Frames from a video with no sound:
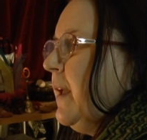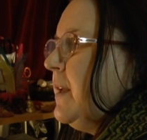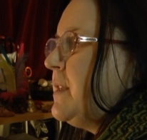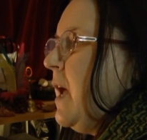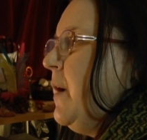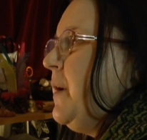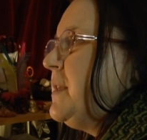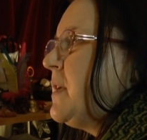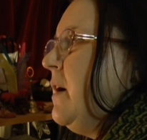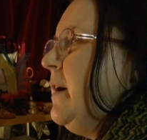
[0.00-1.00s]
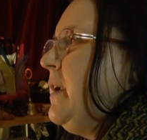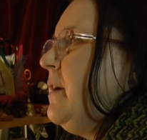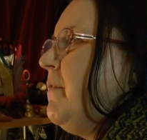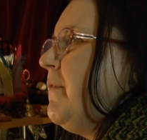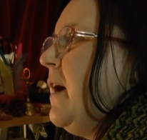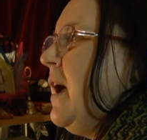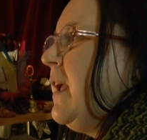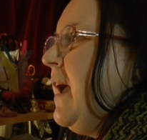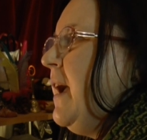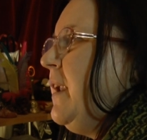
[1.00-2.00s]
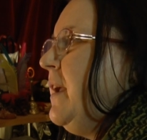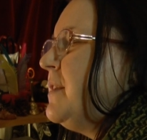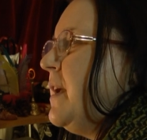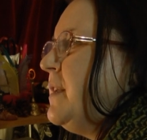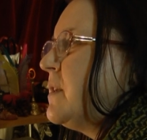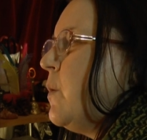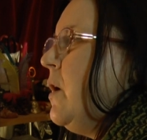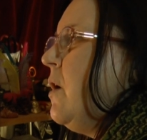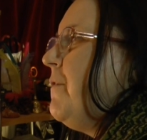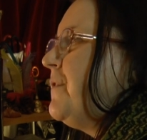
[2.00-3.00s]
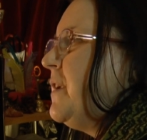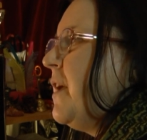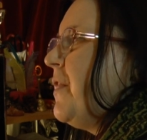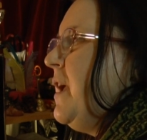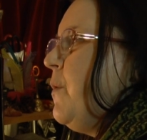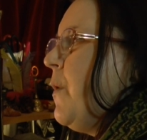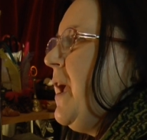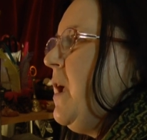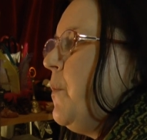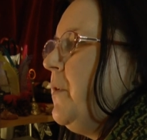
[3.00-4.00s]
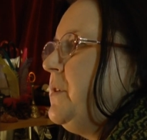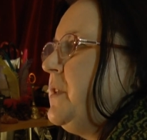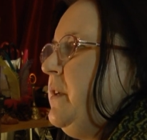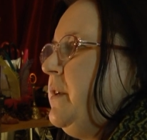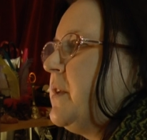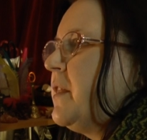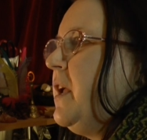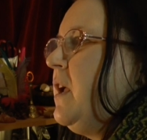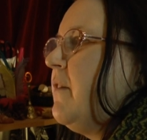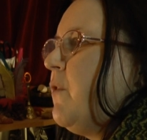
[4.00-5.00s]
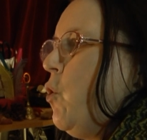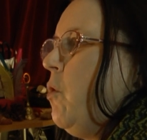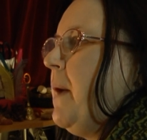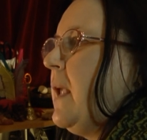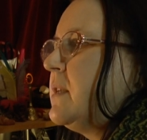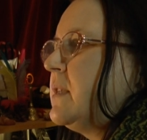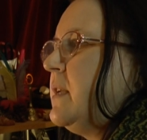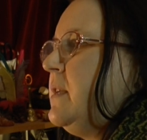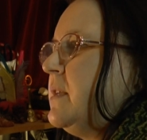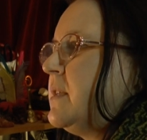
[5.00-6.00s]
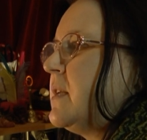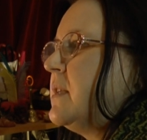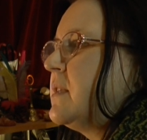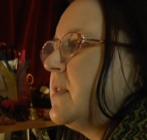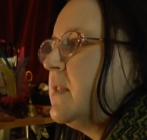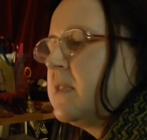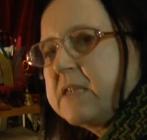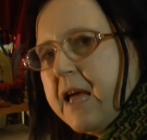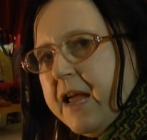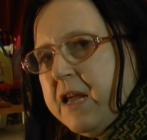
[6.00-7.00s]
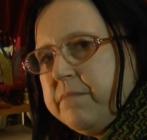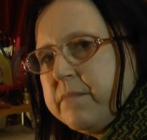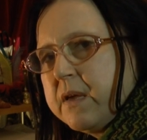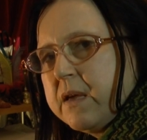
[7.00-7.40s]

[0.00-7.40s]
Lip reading: So he's kind of, again, it's quite often a thing where he wants you to think of all Palestinians as the same.